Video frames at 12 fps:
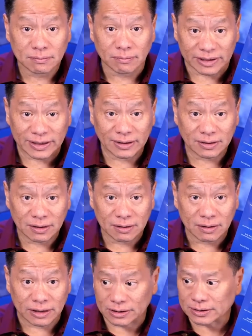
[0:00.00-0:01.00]
Make sense?
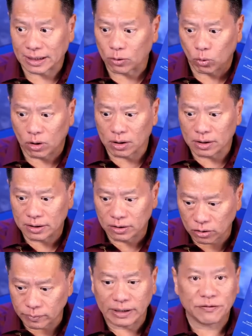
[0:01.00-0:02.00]
It's just like water
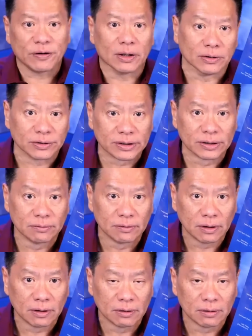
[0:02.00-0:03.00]
normally flows,
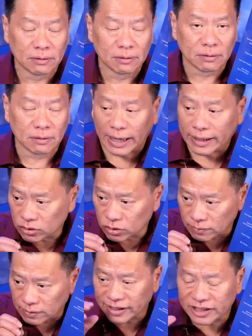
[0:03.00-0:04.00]
light
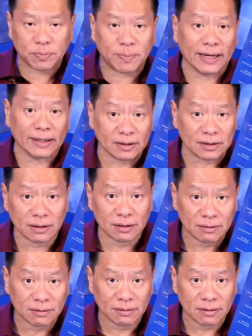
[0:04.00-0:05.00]
normally expands.
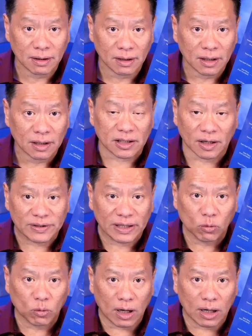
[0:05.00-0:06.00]

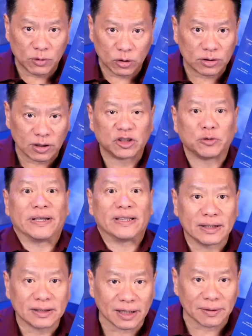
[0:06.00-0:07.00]
Something warm usually speeds
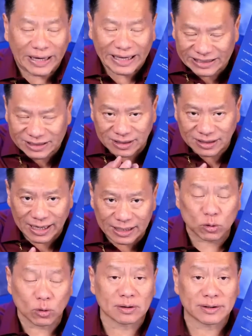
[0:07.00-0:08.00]
things up. It's
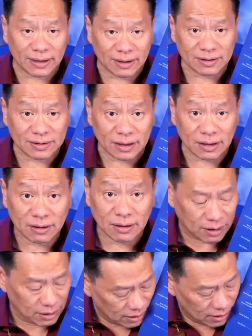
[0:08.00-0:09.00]
natural tendency.
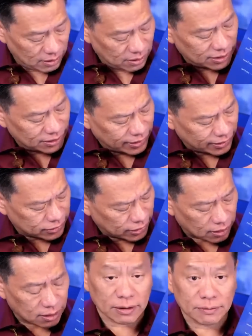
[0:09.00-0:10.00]
The sex
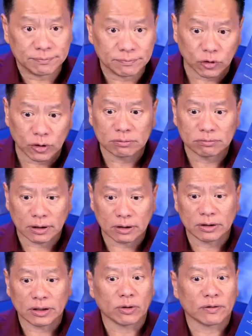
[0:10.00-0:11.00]
chakra. Well, I
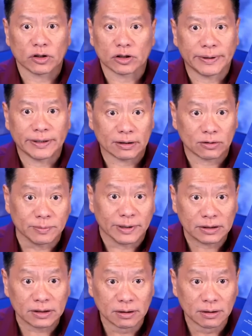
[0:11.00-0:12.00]
don't think we have to explain that too much.